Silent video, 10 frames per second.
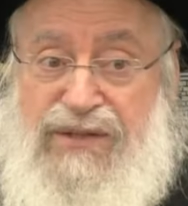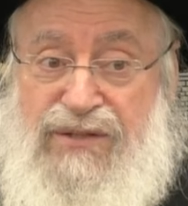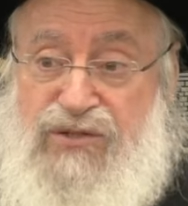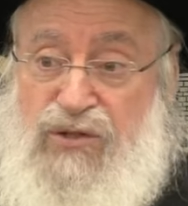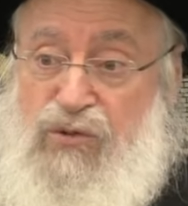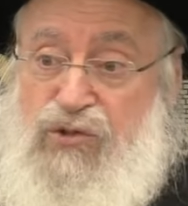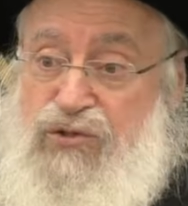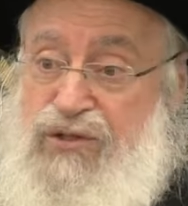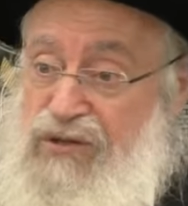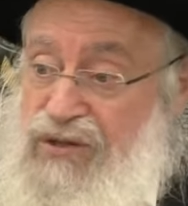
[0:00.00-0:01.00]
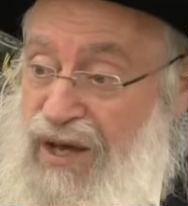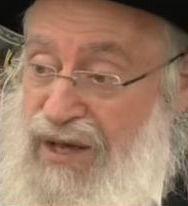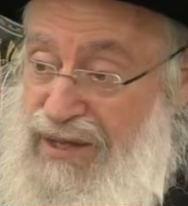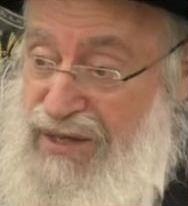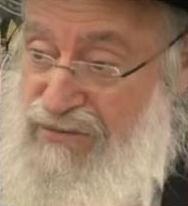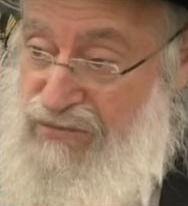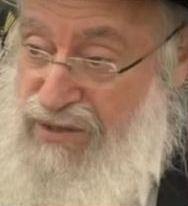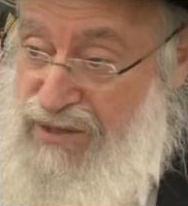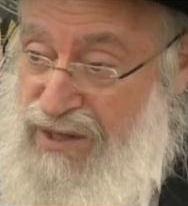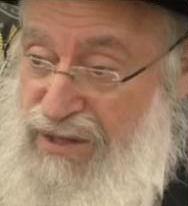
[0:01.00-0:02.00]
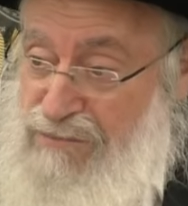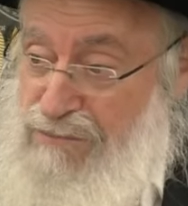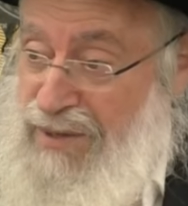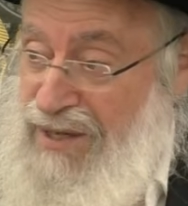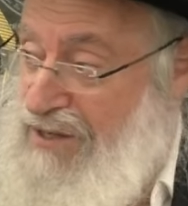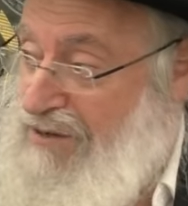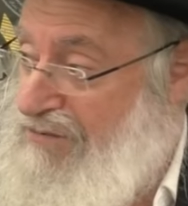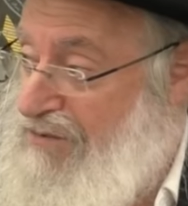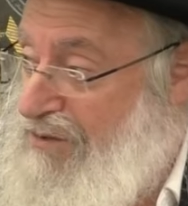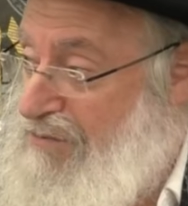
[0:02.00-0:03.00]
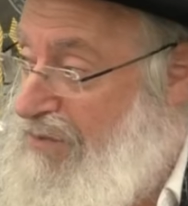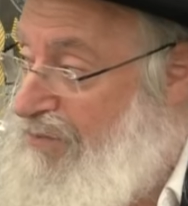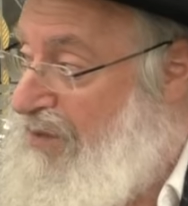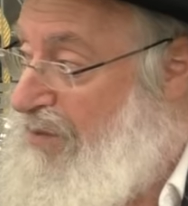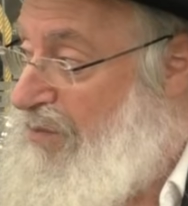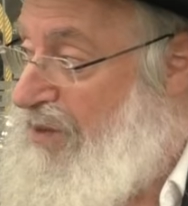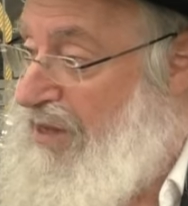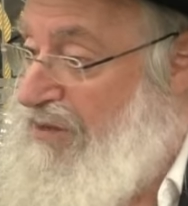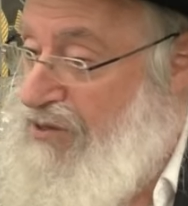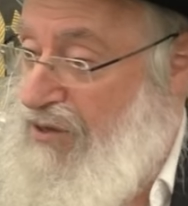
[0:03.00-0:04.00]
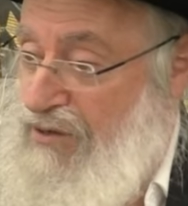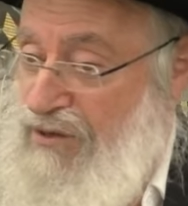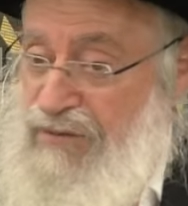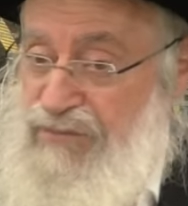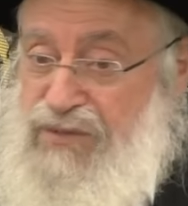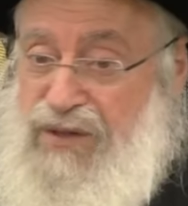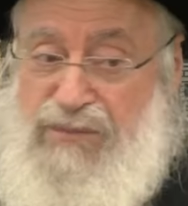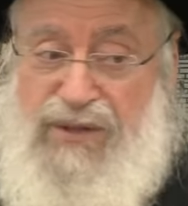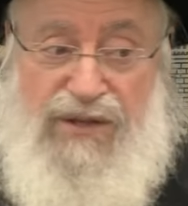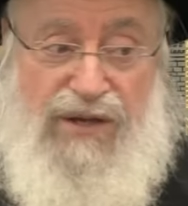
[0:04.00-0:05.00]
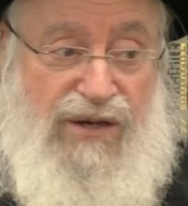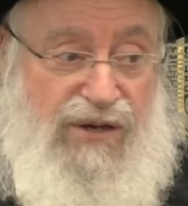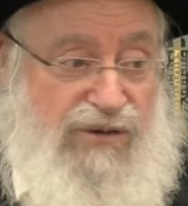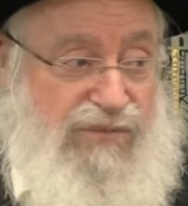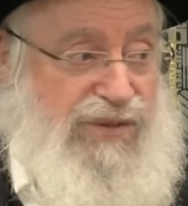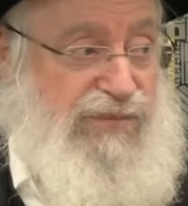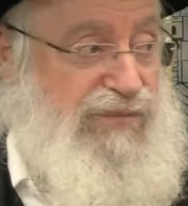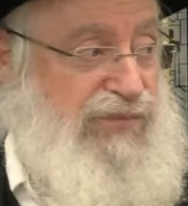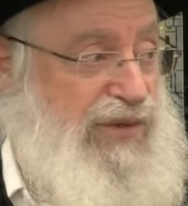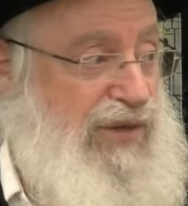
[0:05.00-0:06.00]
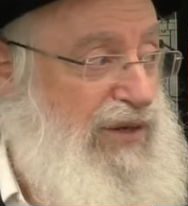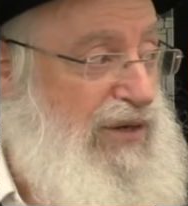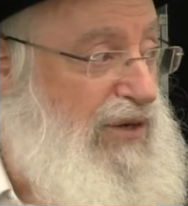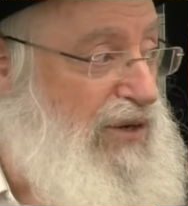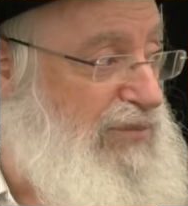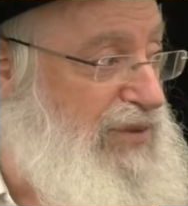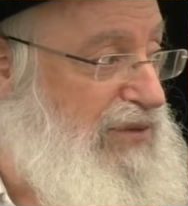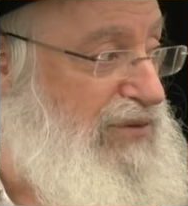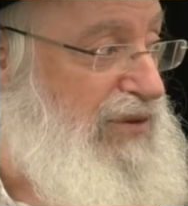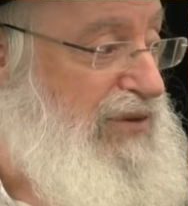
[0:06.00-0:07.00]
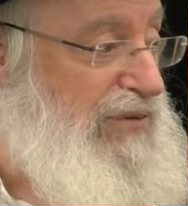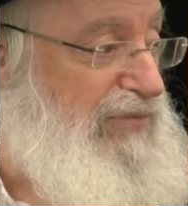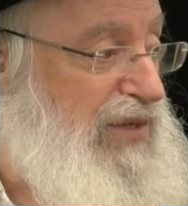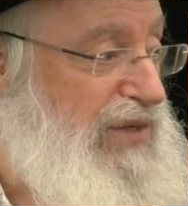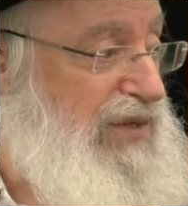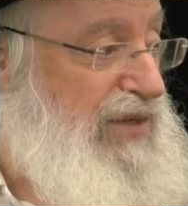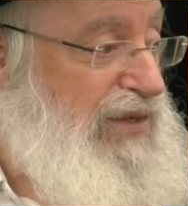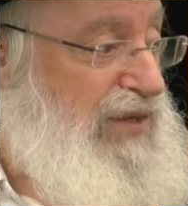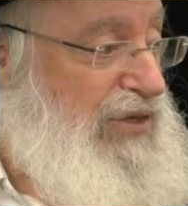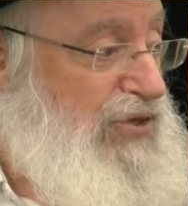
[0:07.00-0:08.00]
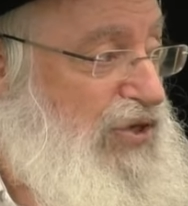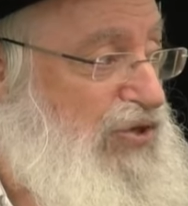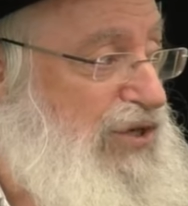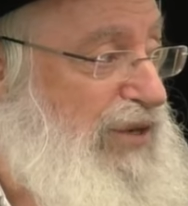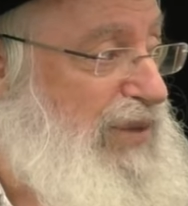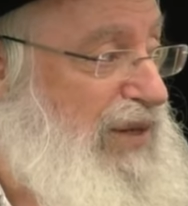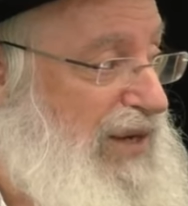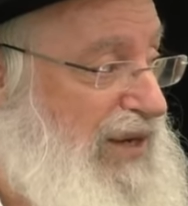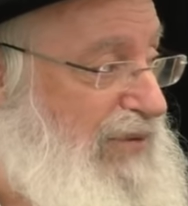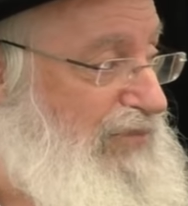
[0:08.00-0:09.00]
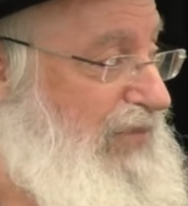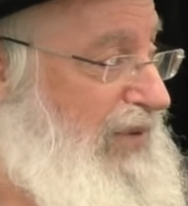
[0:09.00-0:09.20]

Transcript: soldiers are dying every day. Many of them, B'nai Torah, Talmidei Chachamim, Lomdei Torah, Shashem Yerachem.